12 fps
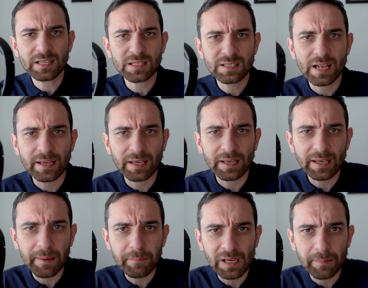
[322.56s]
this, like, it
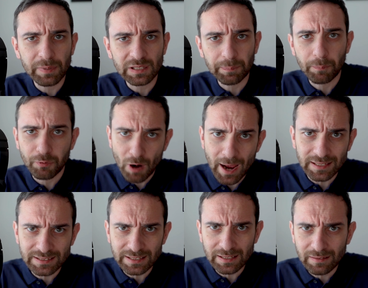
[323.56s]
can be a bit
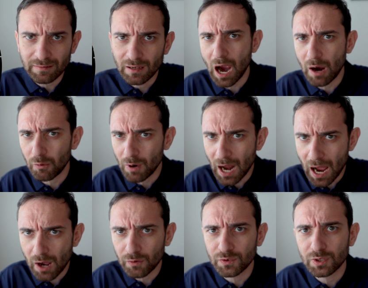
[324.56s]
pricey,
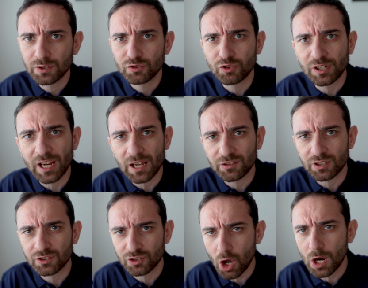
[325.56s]
around
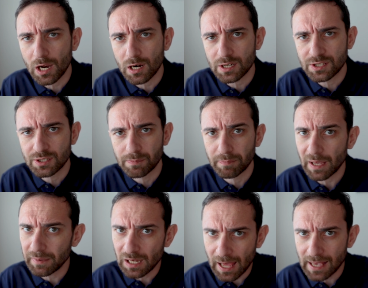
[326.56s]
$300,
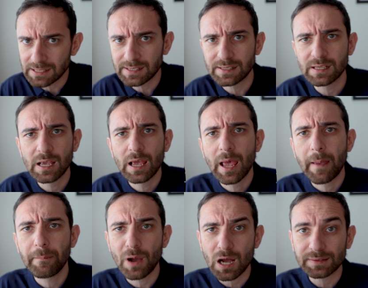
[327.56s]
maybe less,
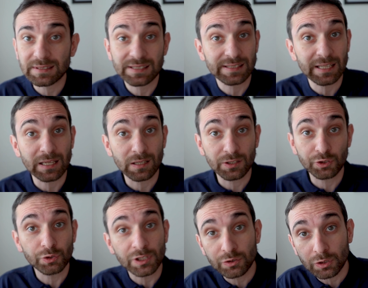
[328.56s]
but still
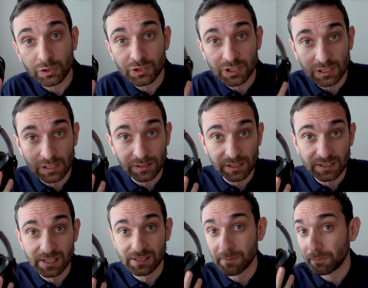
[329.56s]
you need to consider
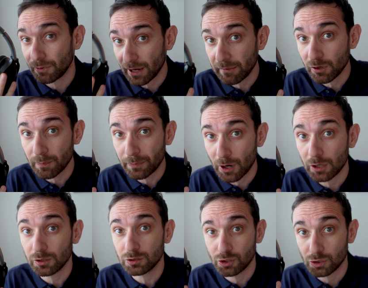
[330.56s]
this as a premium
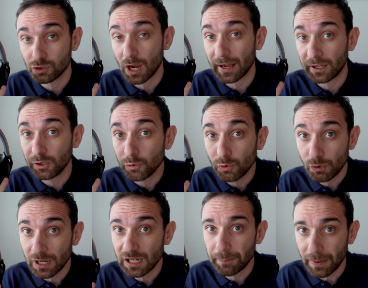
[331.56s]
product, so it's like you
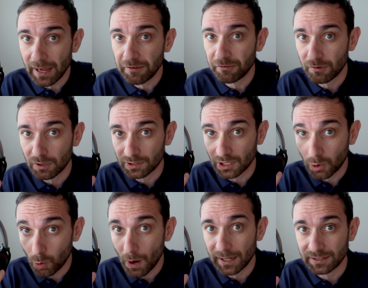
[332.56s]
really pay for the
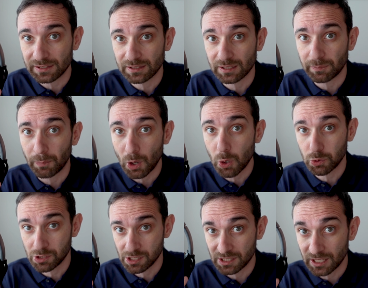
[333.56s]
quality that
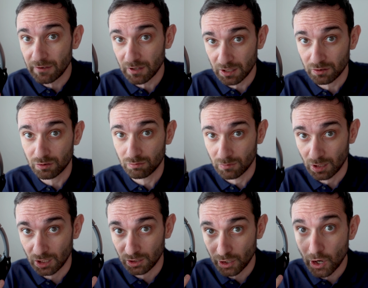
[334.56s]
Bose is giving
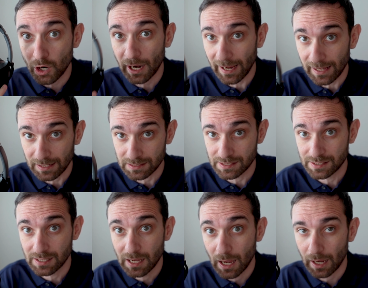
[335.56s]
in your hands
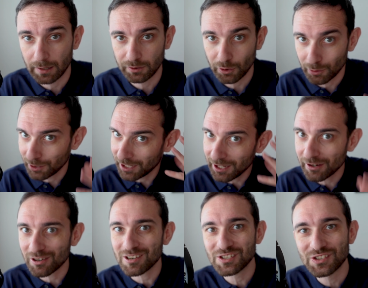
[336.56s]
and your
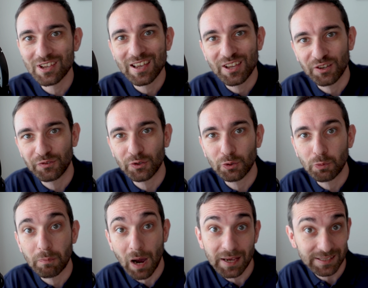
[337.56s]
ears, if you
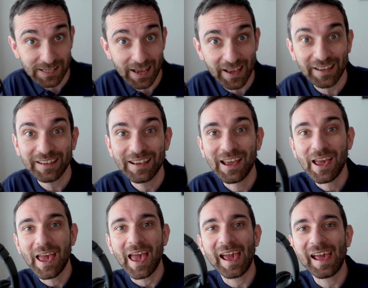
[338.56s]
might say,
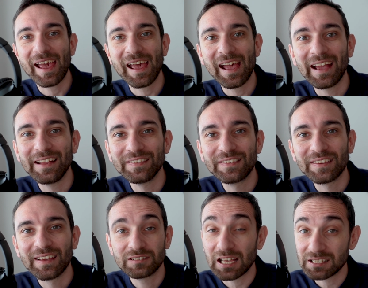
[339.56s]
and
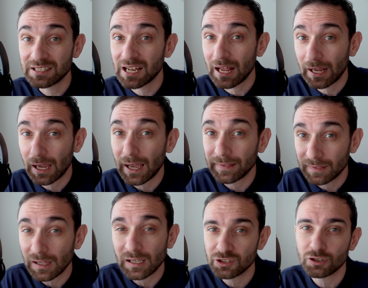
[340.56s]
that's like, I
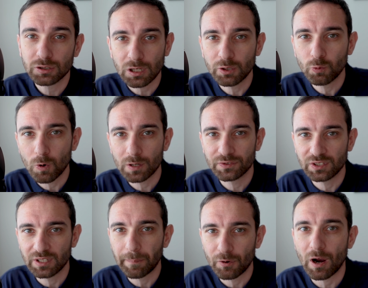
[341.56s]
think it's totally worth it,
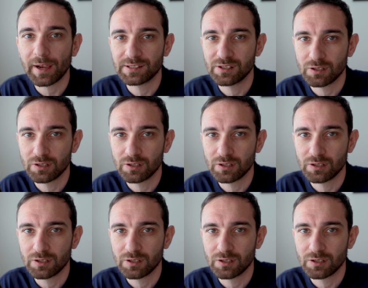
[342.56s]
the price